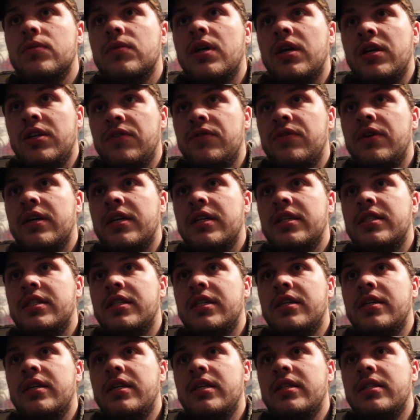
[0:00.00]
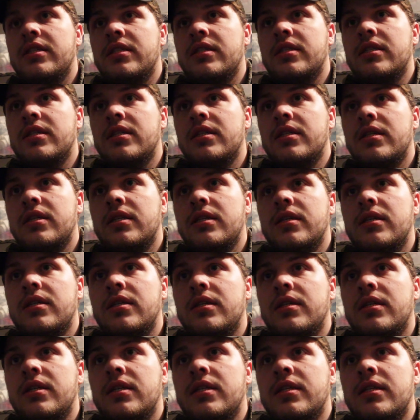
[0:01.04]
Are you fucking serious?
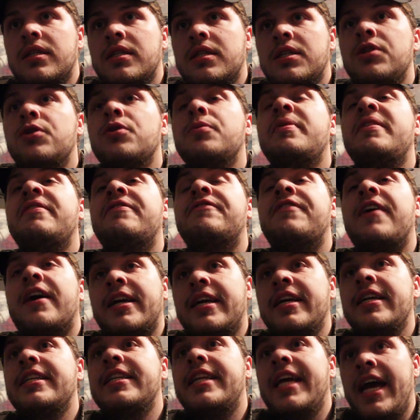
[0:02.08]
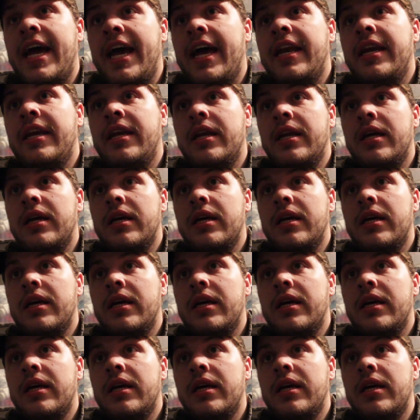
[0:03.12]
You would be fucking dead.